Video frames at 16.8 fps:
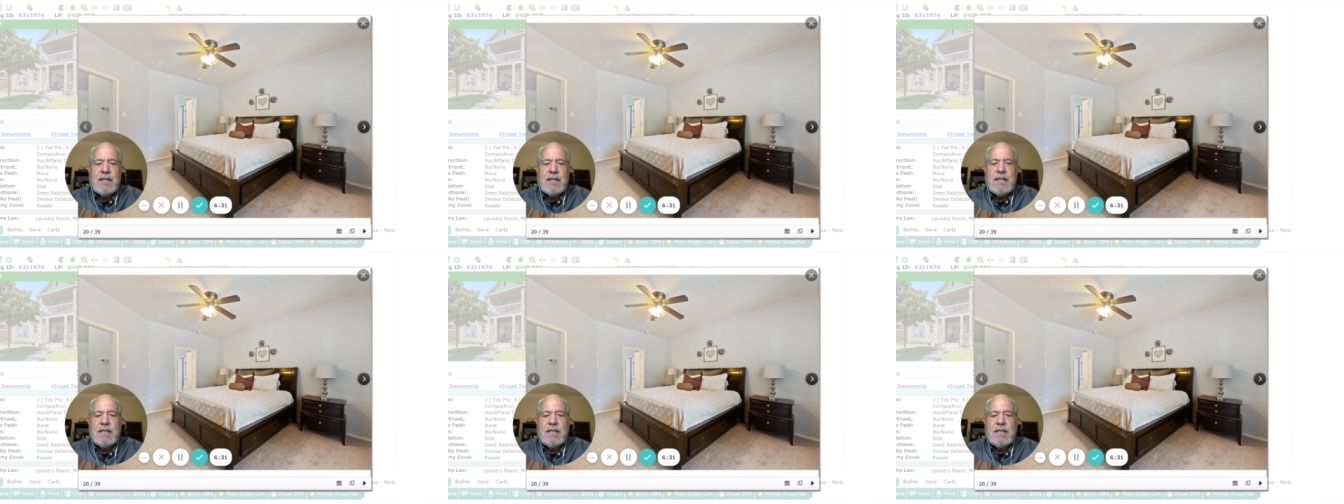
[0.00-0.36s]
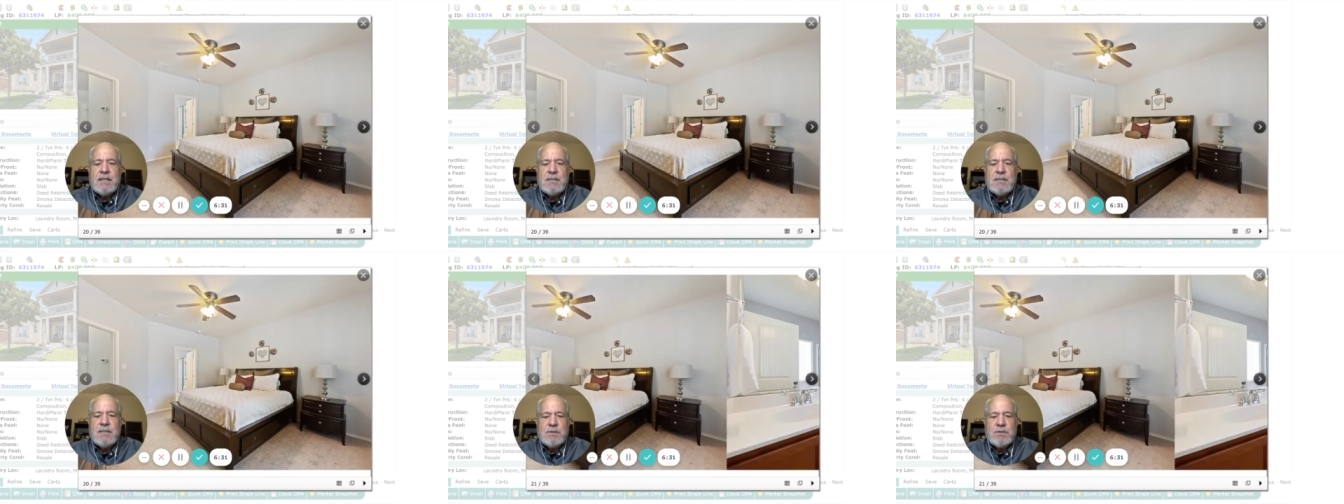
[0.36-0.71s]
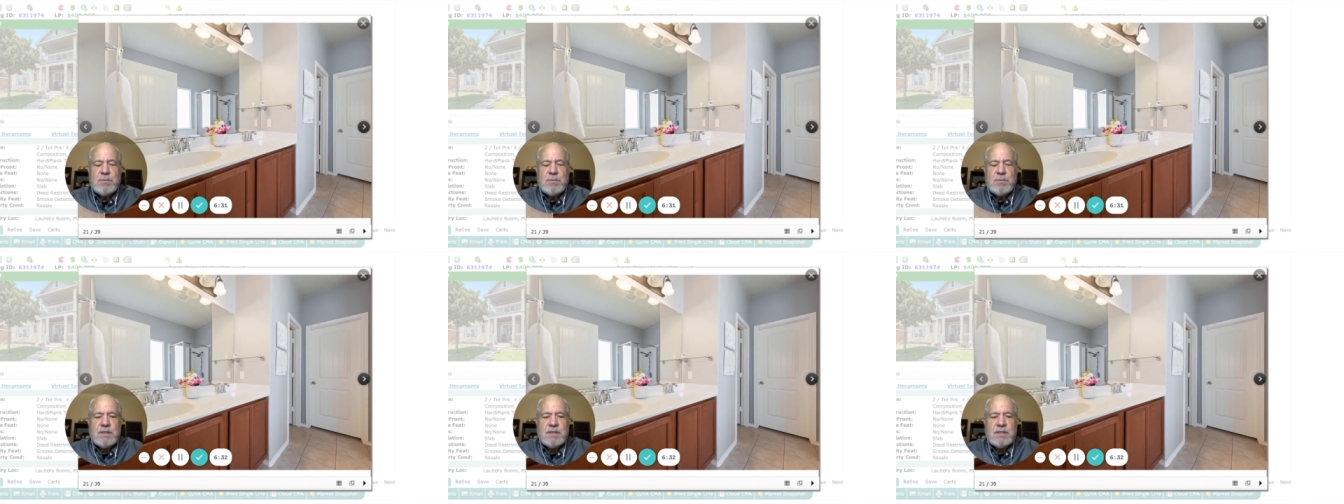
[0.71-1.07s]
in the
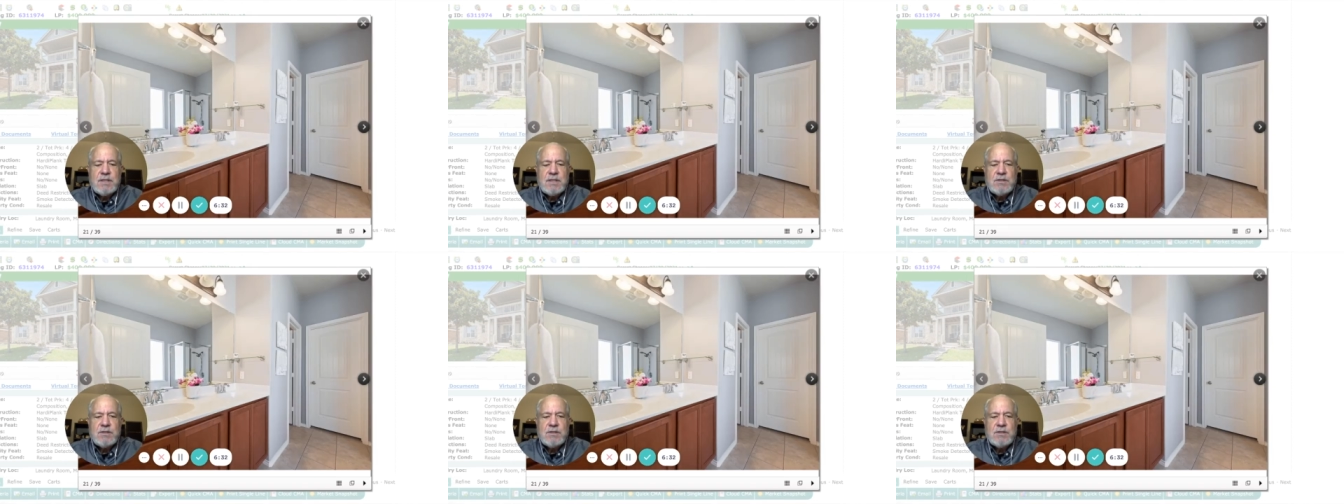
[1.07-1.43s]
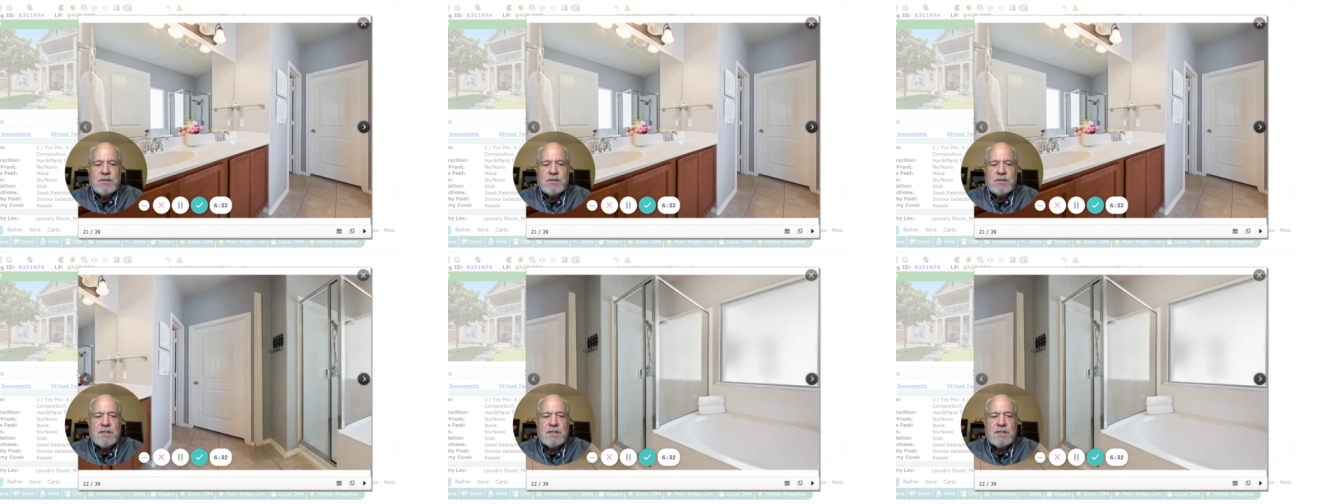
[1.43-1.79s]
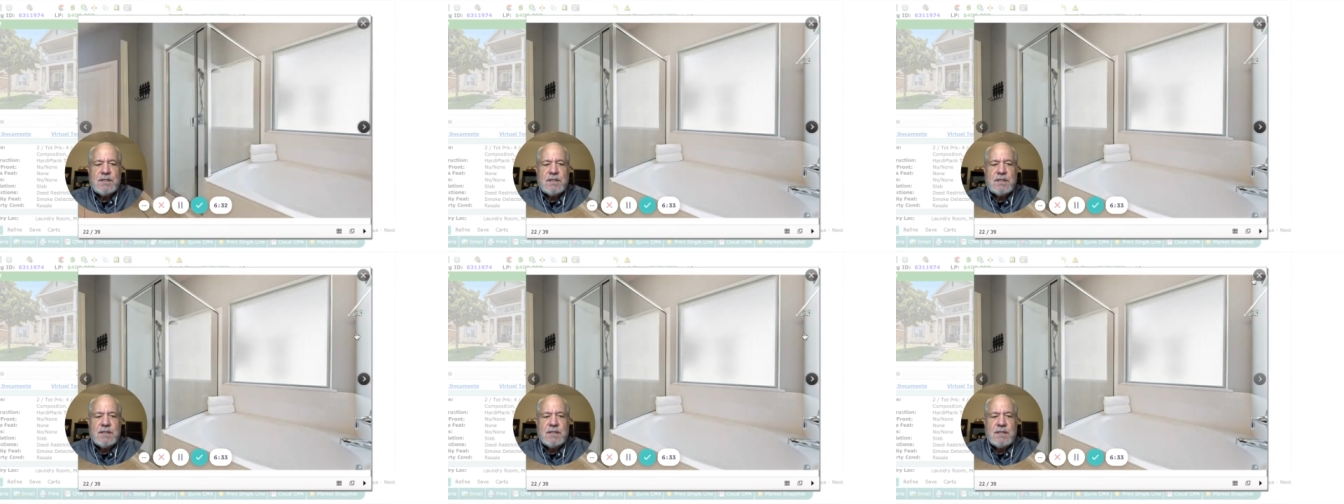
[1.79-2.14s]
multiple listing
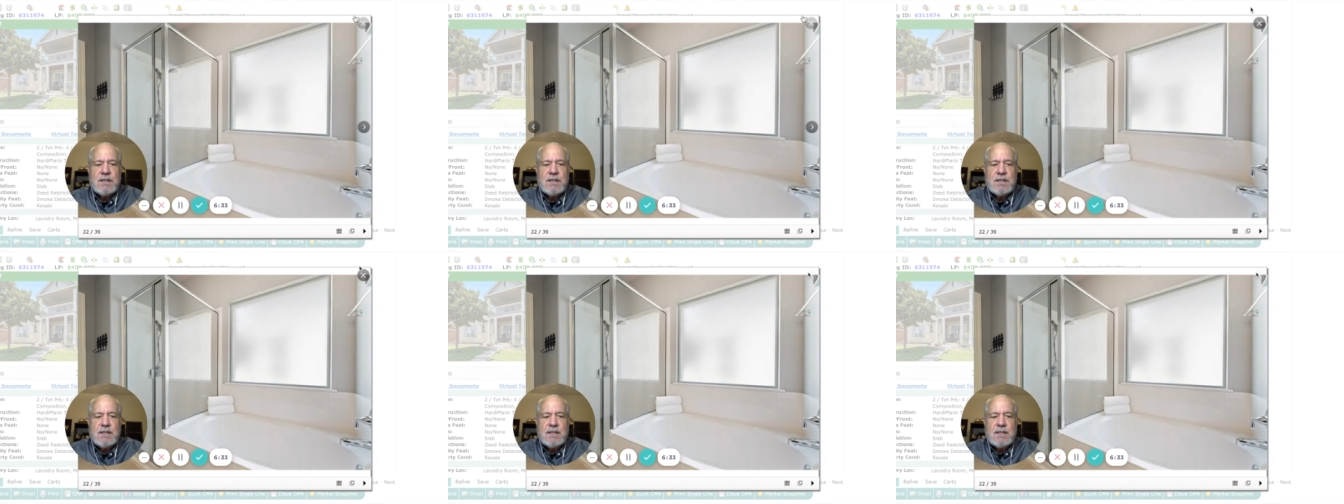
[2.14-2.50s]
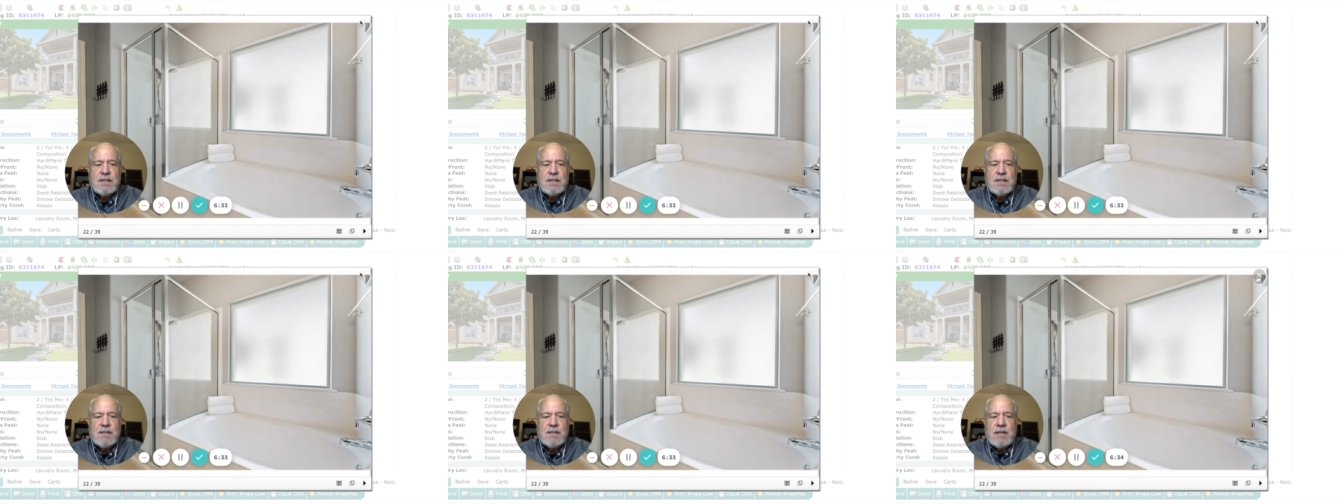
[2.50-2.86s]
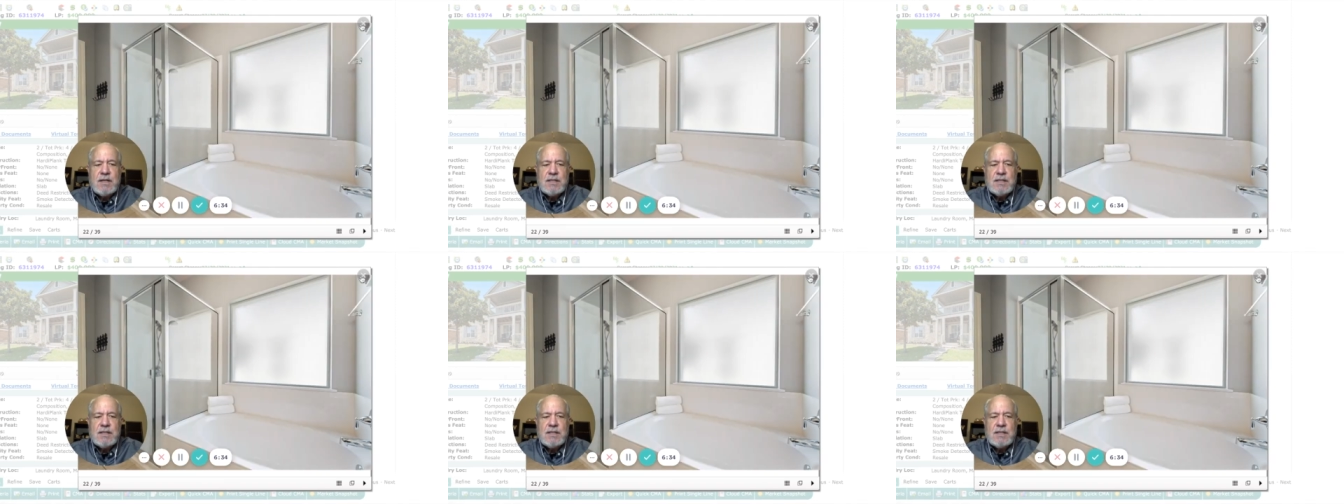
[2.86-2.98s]
service. All right,